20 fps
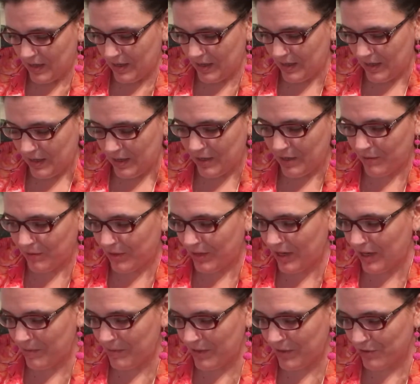I
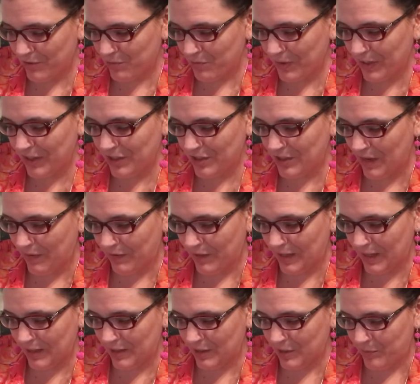mean, there's really just
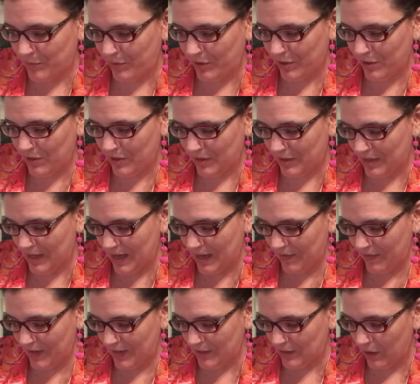everything in this book you can think
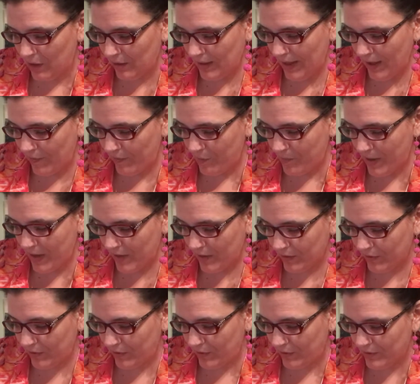of, and it's all
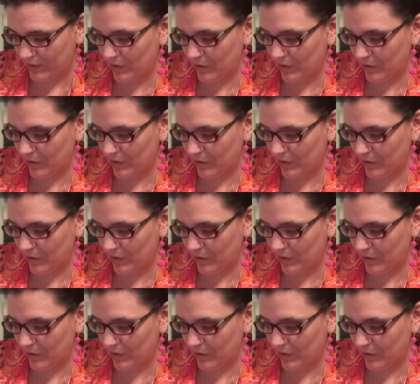alphabetical.